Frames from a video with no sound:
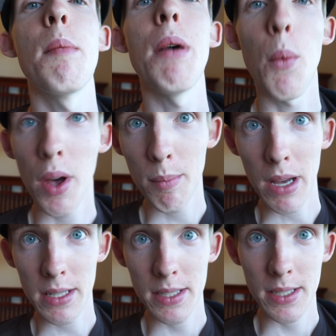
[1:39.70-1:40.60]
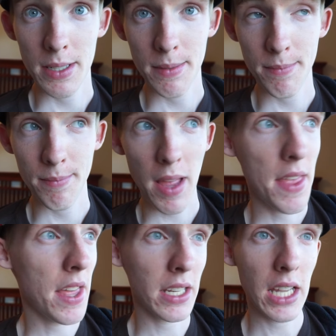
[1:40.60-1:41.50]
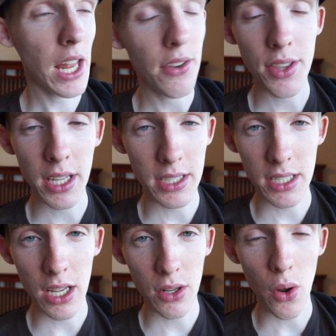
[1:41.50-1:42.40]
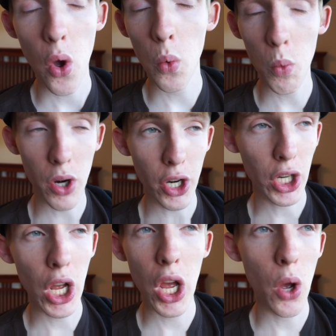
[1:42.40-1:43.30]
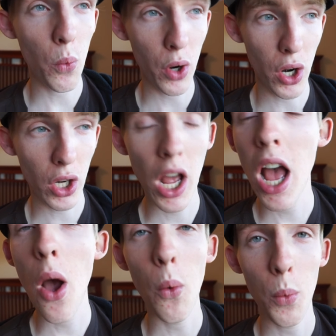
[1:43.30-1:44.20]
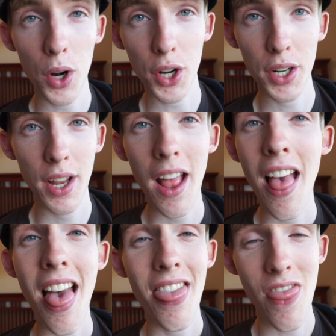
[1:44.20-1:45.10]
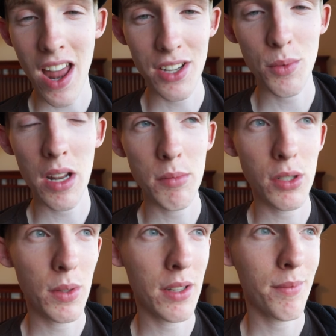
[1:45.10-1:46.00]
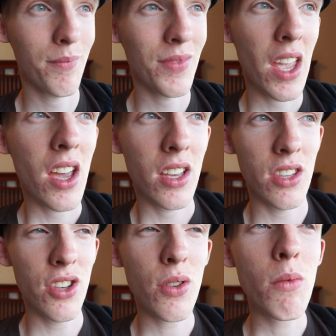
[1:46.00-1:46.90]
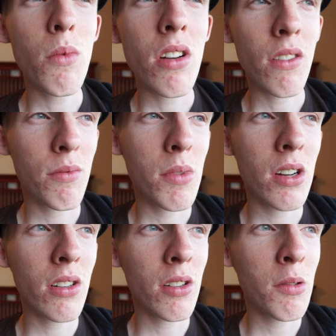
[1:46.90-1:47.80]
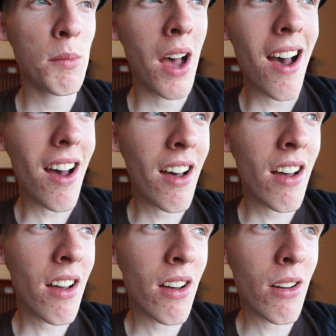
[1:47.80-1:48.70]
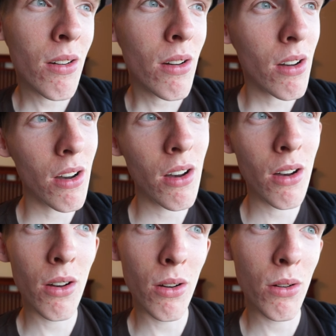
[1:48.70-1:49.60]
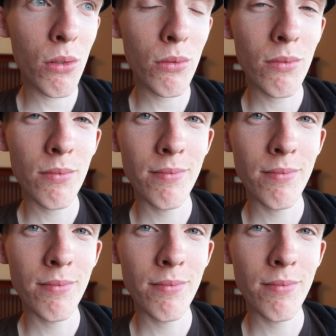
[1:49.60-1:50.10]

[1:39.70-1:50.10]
But one must. And then get other things done. Work, work, work. That is what I'm doing. You can work from home. Oh, oh.